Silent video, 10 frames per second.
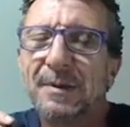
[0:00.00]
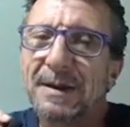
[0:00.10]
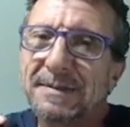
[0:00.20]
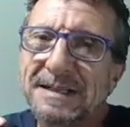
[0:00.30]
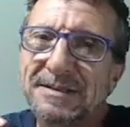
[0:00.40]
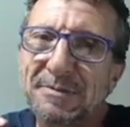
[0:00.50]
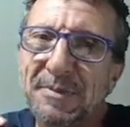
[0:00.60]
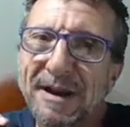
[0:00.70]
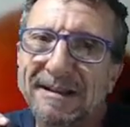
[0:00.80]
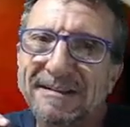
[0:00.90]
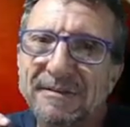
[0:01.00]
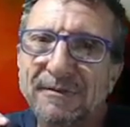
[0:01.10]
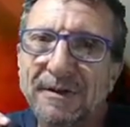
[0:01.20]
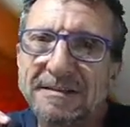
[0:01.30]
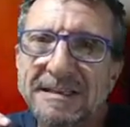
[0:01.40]
Okay, well, that's at the back. In the
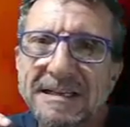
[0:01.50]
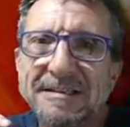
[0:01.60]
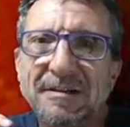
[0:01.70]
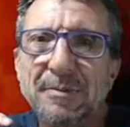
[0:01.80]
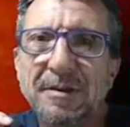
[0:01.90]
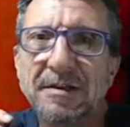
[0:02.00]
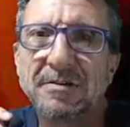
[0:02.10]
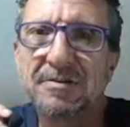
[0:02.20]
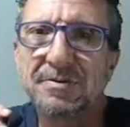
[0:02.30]
front there is going to be a little